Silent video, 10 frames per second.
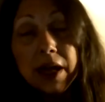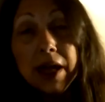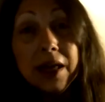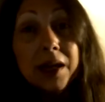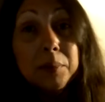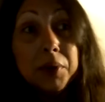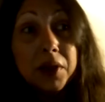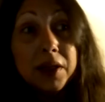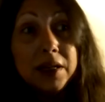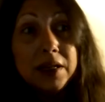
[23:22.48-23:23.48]

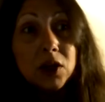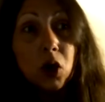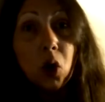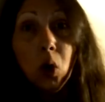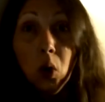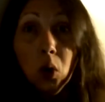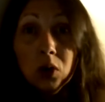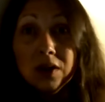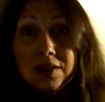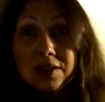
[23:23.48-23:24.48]
inability to
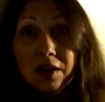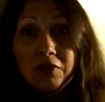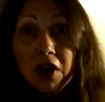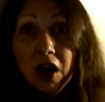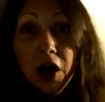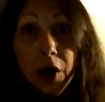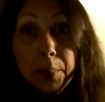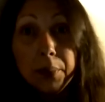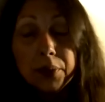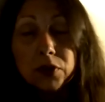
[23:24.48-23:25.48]
hold itself up
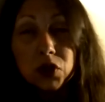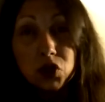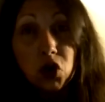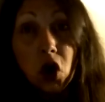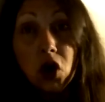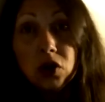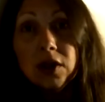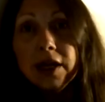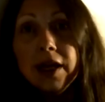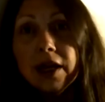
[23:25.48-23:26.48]

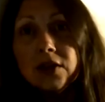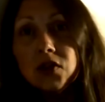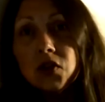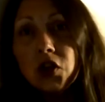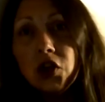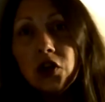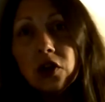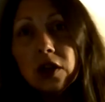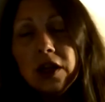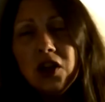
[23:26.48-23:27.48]
strongly and
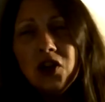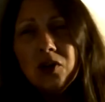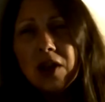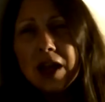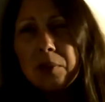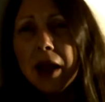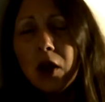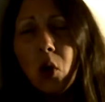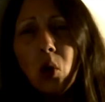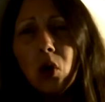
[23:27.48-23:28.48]
securely. Like my
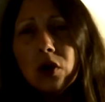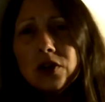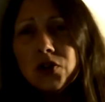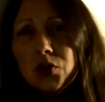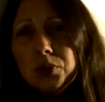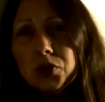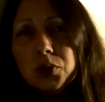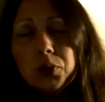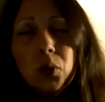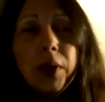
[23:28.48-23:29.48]
core is super,
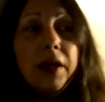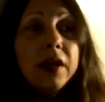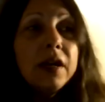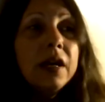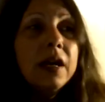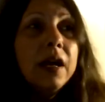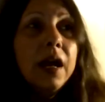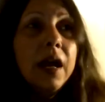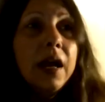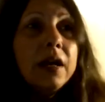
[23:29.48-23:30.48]
super weak.
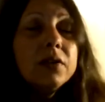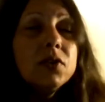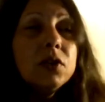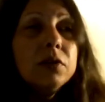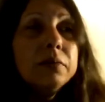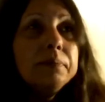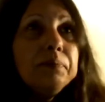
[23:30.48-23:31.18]
And so